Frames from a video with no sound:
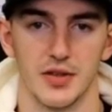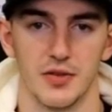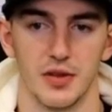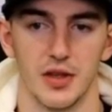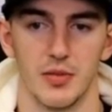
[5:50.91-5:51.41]
So
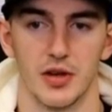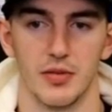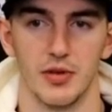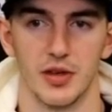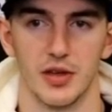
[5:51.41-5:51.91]
for them, their
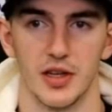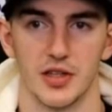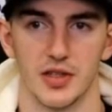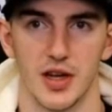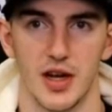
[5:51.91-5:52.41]

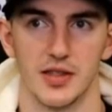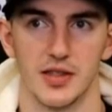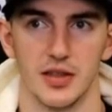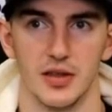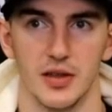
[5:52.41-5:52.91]
communication is
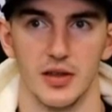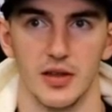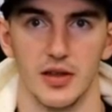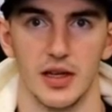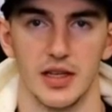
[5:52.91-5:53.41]
constant.
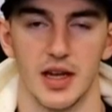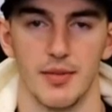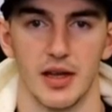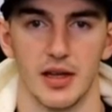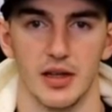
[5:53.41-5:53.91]
And,
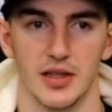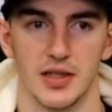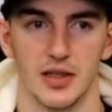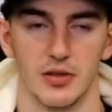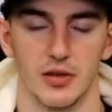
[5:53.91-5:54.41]
anytime I can
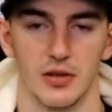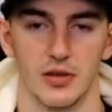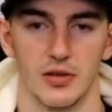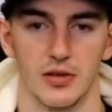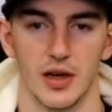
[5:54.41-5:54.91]
listen
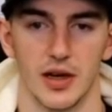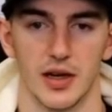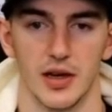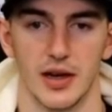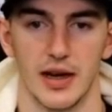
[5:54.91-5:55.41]
or I
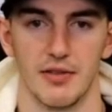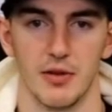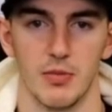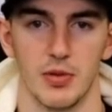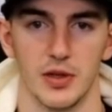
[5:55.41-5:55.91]
can have
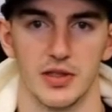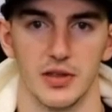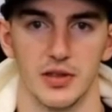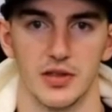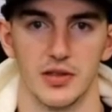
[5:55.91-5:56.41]
input to,